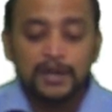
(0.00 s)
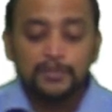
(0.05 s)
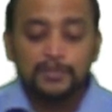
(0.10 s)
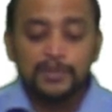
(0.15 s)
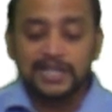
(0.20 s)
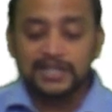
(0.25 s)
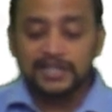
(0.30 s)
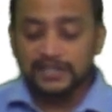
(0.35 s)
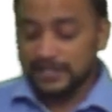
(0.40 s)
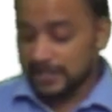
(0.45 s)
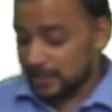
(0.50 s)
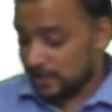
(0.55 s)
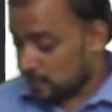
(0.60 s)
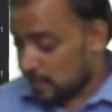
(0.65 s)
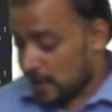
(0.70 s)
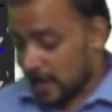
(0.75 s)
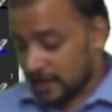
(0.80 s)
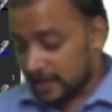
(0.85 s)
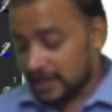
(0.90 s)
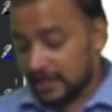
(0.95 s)
But this is
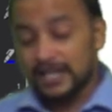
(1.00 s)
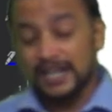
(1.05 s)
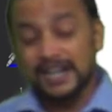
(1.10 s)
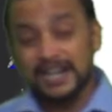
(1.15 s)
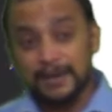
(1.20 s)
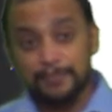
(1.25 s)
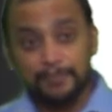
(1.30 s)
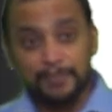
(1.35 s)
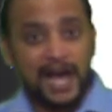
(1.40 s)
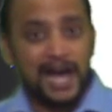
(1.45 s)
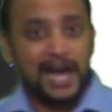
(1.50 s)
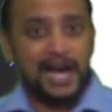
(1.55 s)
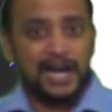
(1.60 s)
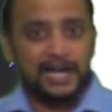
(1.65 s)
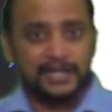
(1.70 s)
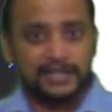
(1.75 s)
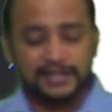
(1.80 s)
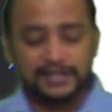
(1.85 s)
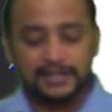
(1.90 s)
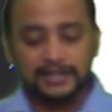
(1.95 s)
what?
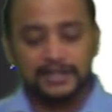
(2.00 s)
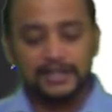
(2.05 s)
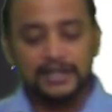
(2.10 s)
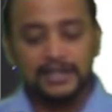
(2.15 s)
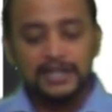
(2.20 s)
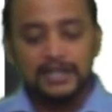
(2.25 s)
Repairs.